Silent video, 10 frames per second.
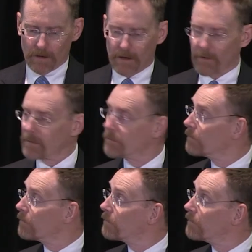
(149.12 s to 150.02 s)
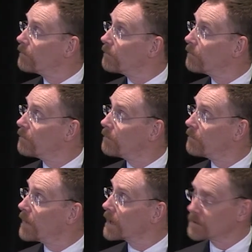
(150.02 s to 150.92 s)
You know,
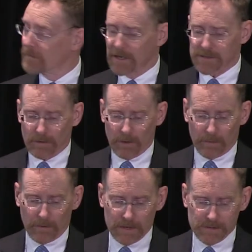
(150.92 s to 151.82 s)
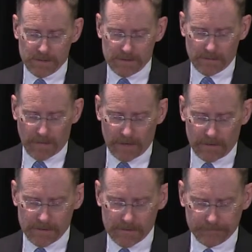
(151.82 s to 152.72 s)
back to management, operations and
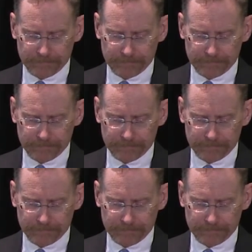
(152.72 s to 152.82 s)
maintenance.